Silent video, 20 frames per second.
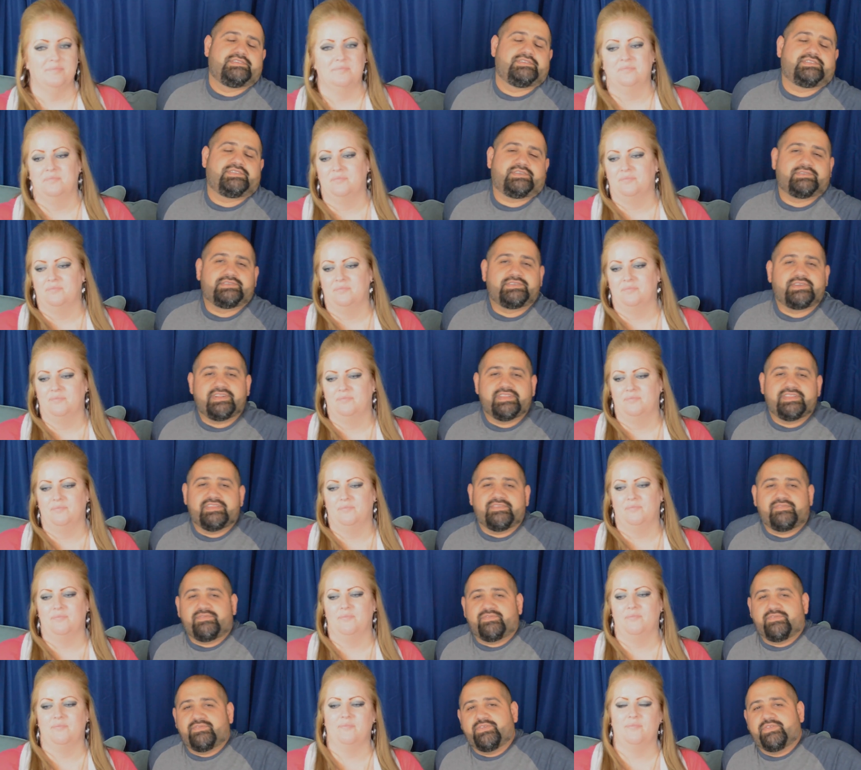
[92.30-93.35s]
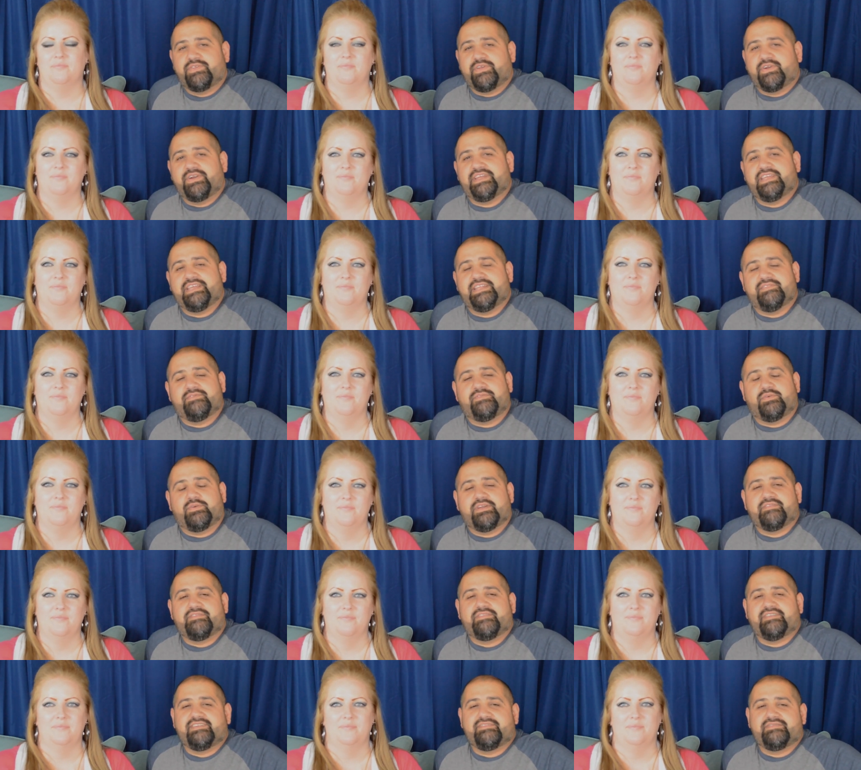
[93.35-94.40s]
Speaker 1: So during the 30 to
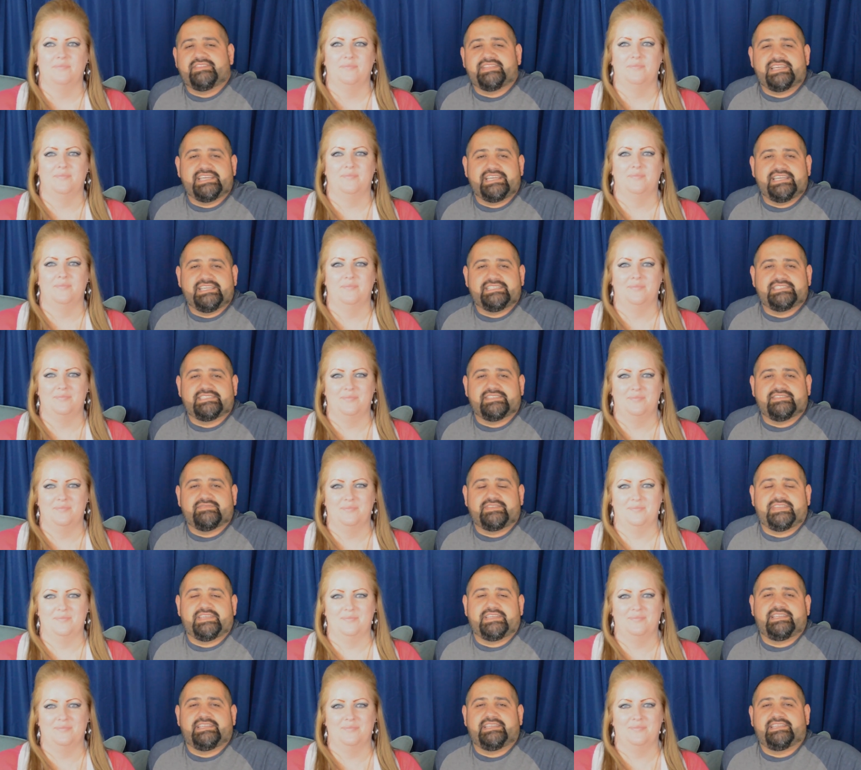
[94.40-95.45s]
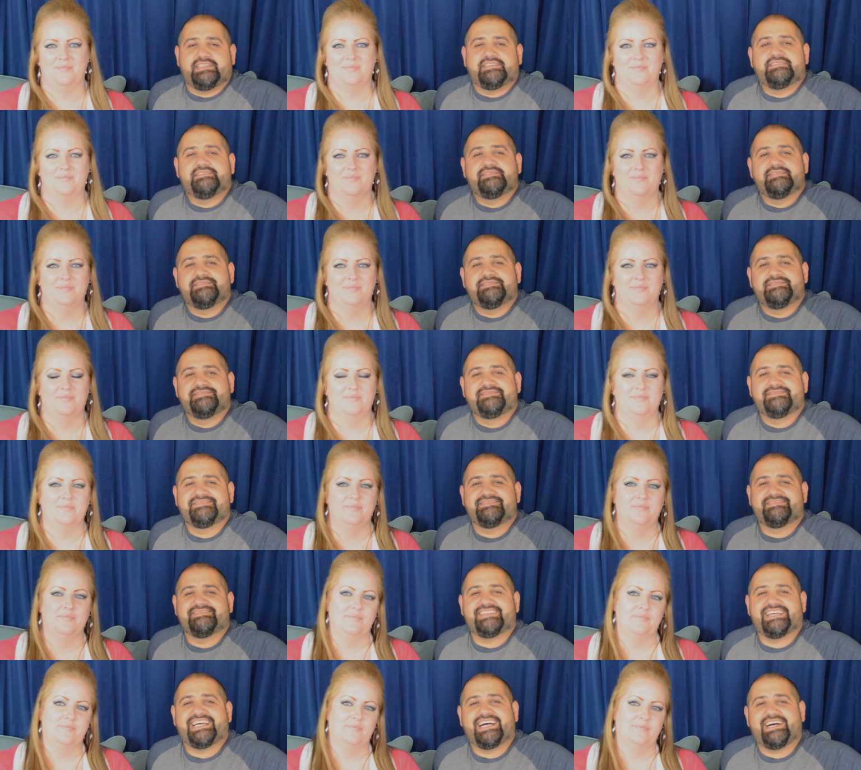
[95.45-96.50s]
45 days of getting
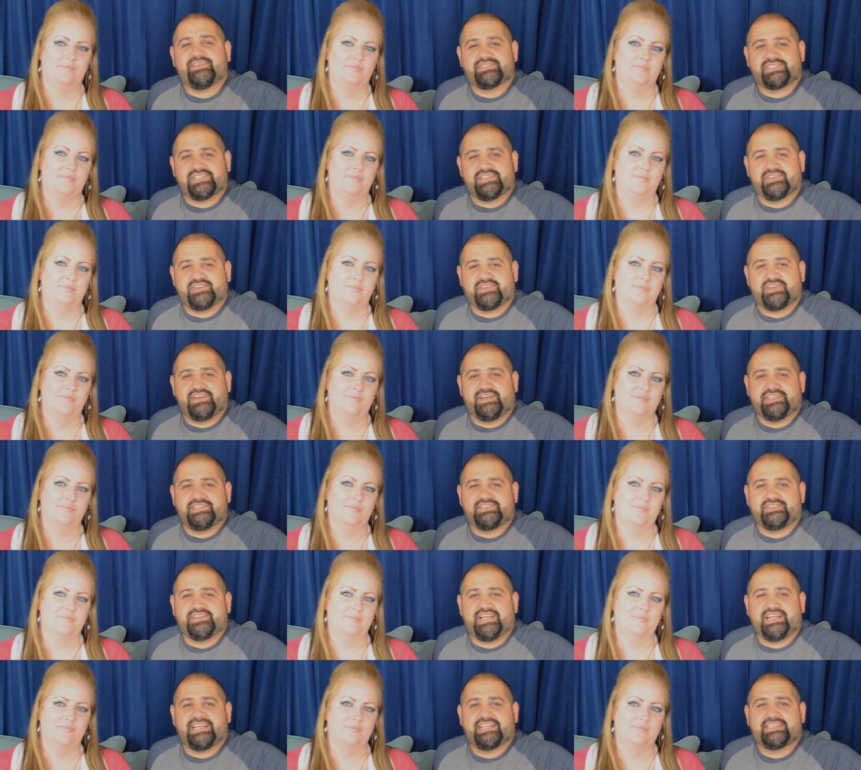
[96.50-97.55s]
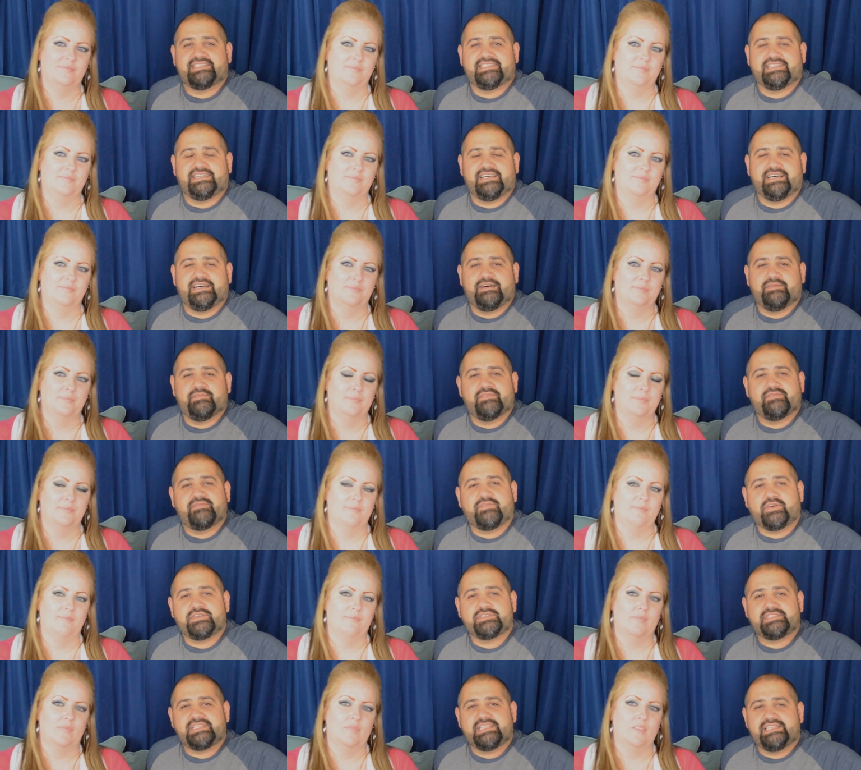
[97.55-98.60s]
the house under contract, um,
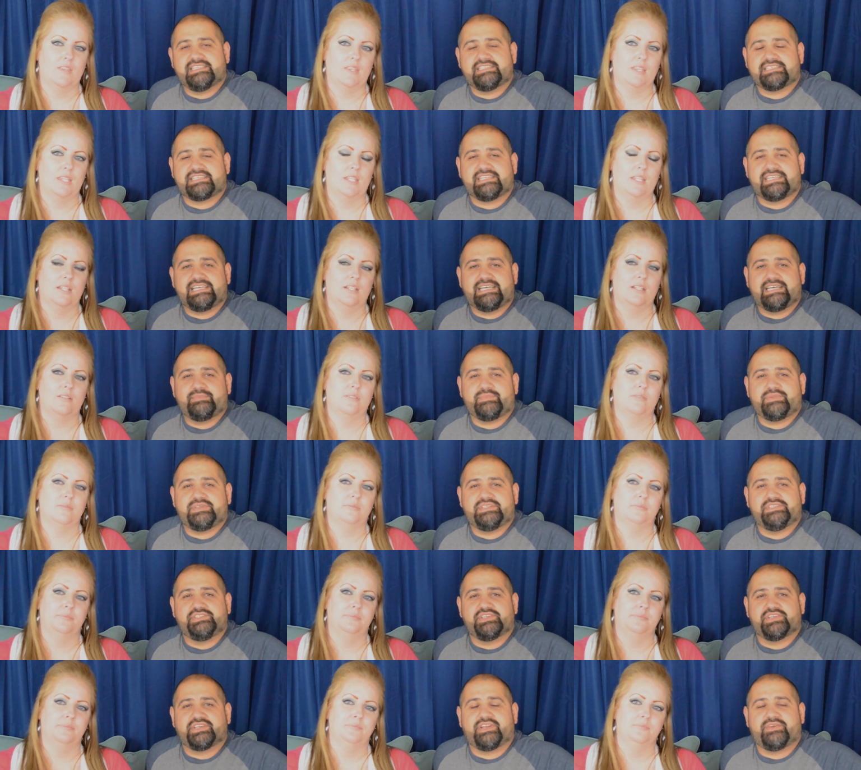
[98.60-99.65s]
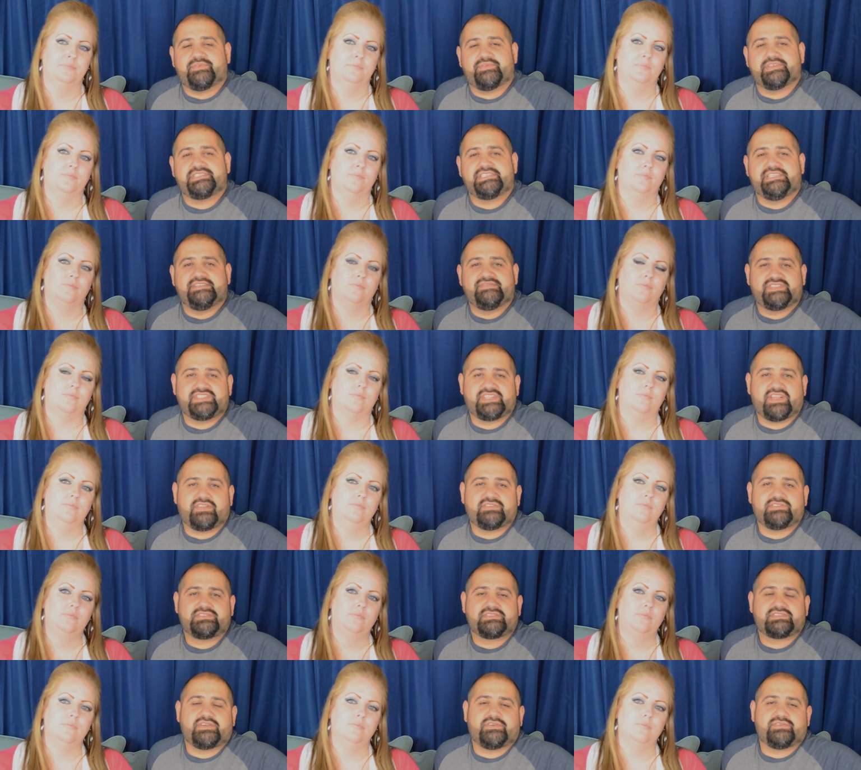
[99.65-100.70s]
first thing that's going to happen is you're going to receive seller
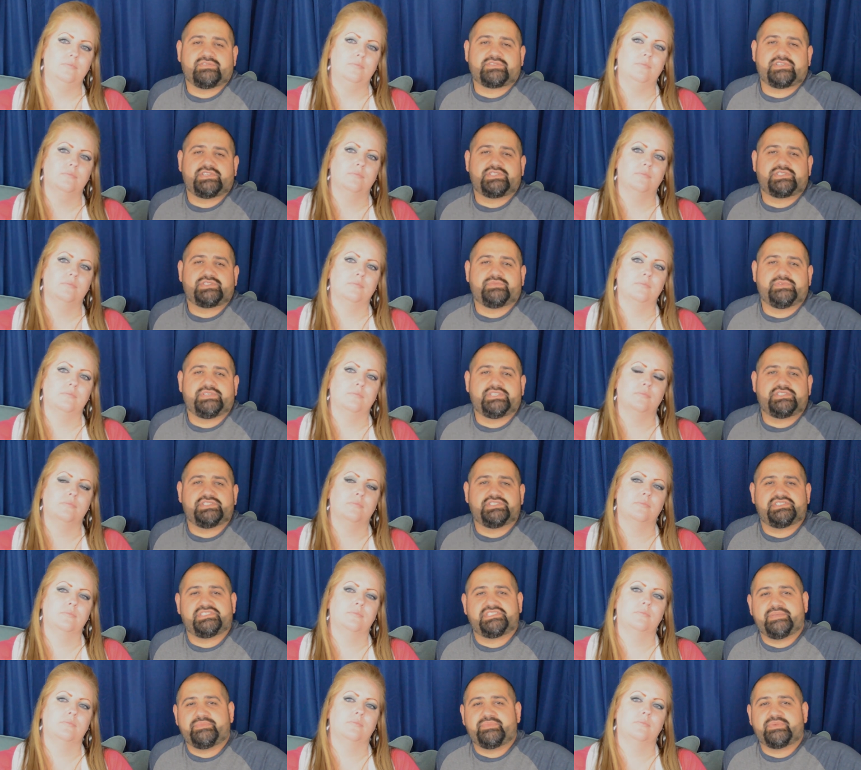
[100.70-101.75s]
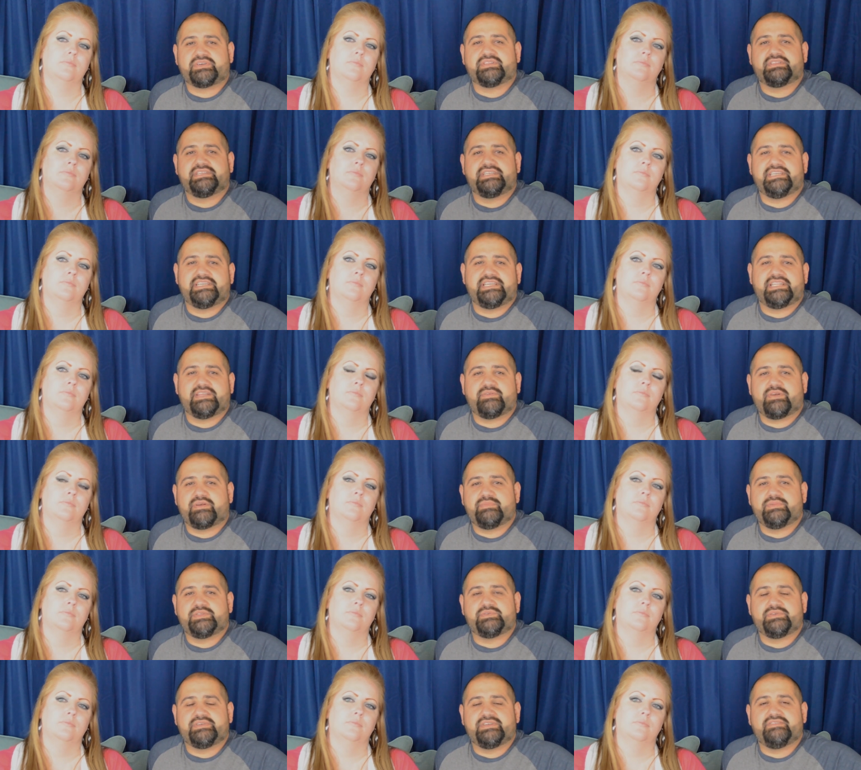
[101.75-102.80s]
disclosures, which is typically anywhere
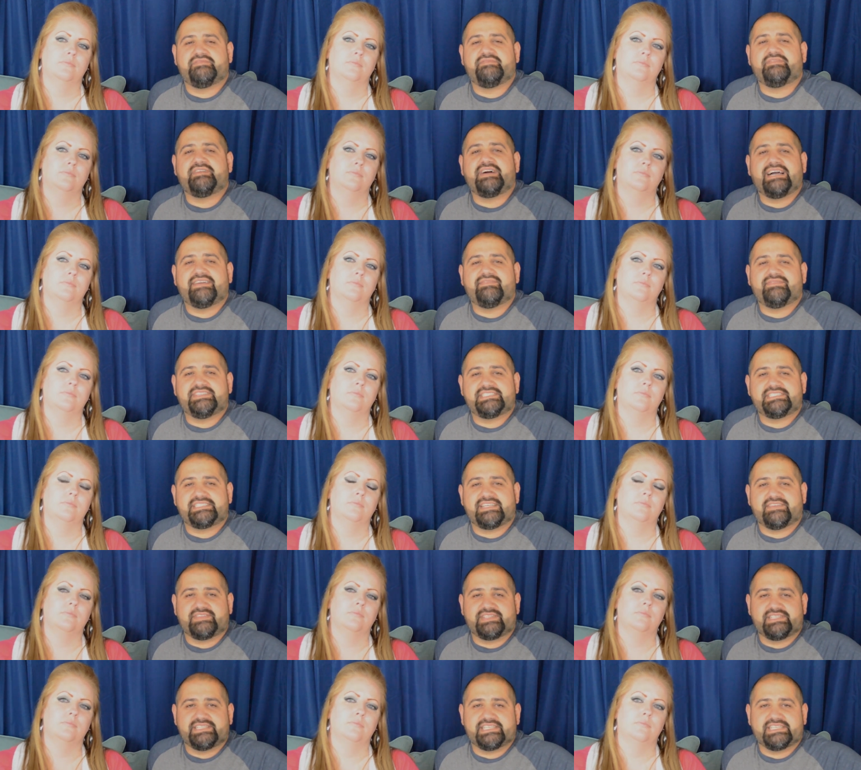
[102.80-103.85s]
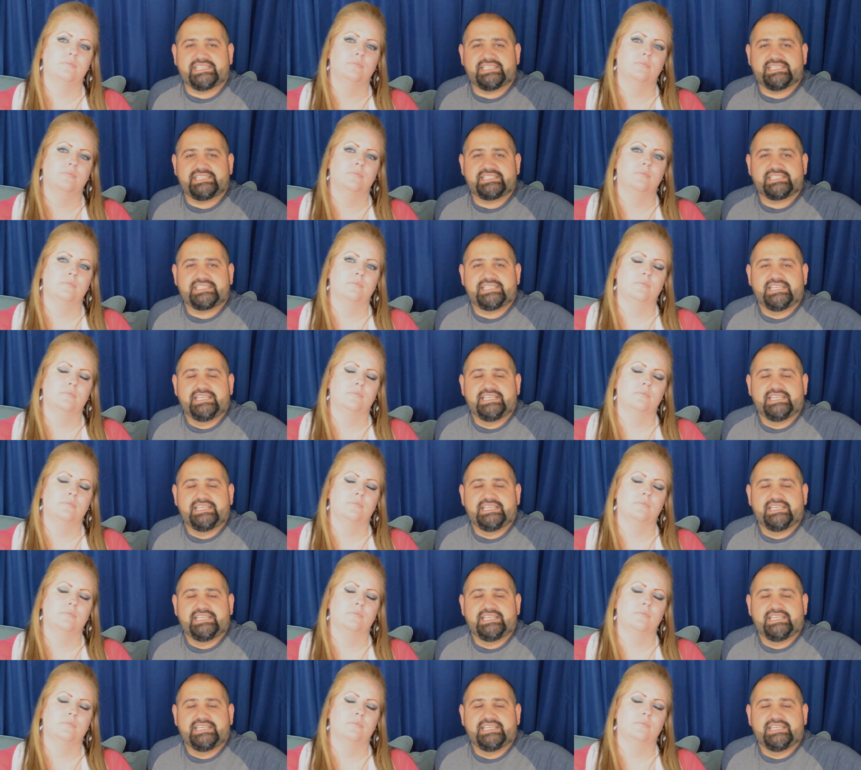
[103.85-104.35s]
between five to seven days.